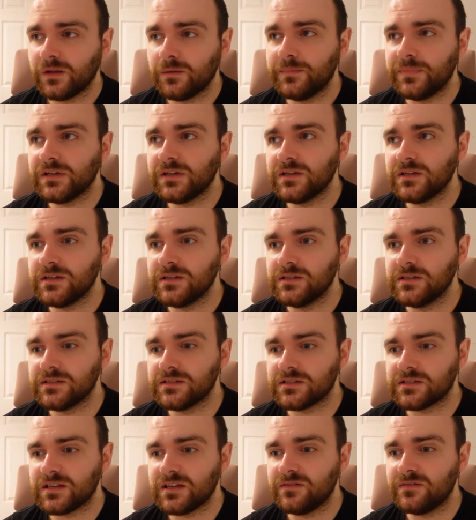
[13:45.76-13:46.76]

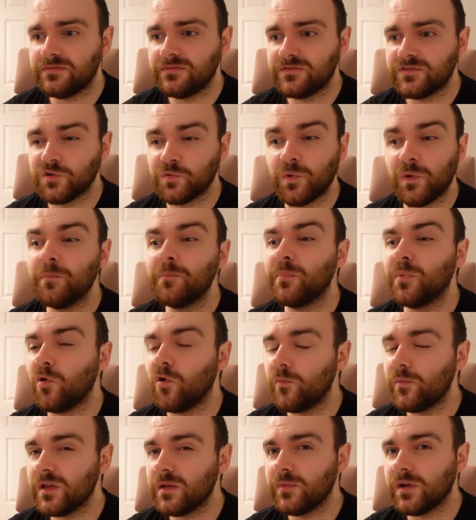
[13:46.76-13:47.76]
because if someone
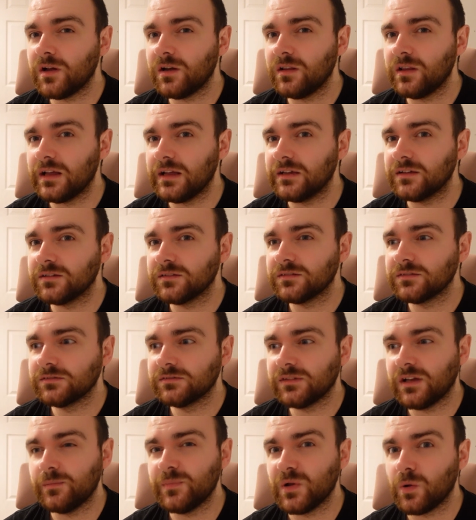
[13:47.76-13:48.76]
bought me a bottle of that,
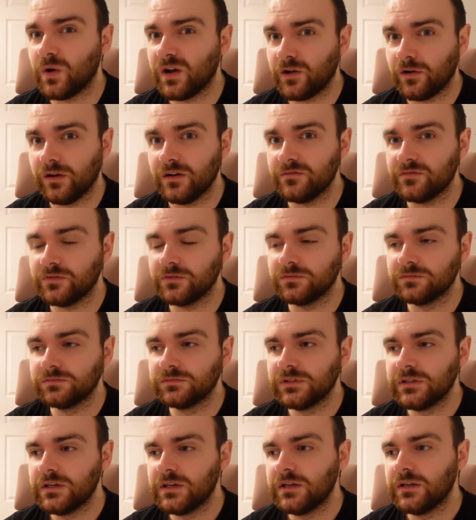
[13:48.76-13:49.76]
I'd be quite grateful.
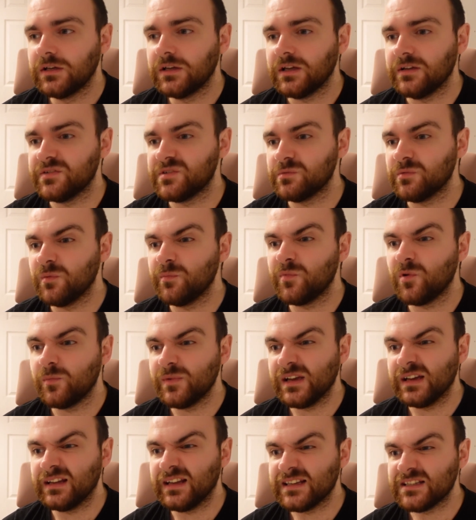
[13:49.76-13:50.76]
If someone bought
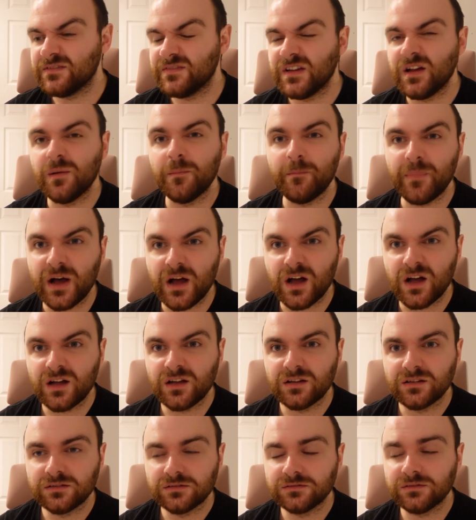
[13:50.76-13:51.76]
me a glass of it at a
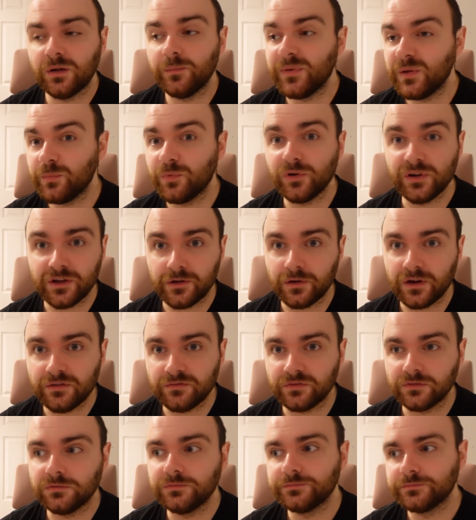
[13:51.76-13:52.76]
bar, I'd be pretty
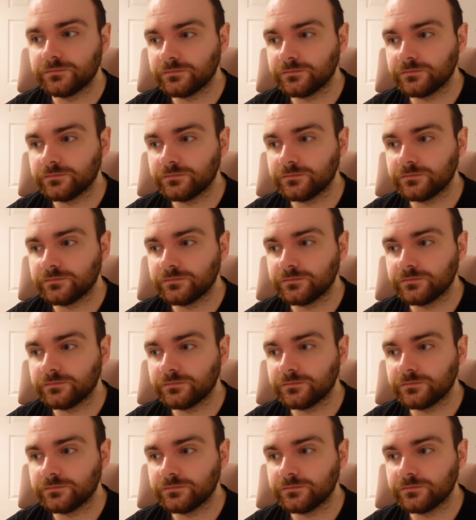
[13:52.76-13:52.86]
grateful